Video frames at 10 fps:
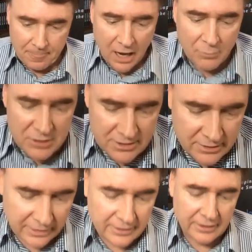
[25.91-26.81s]
I was just
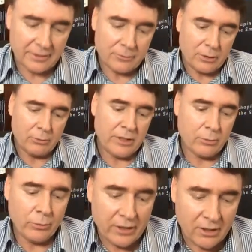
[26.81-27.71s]
thinking
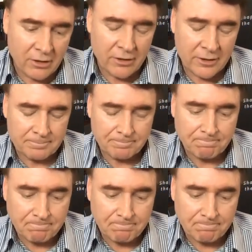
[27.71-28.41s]
we are,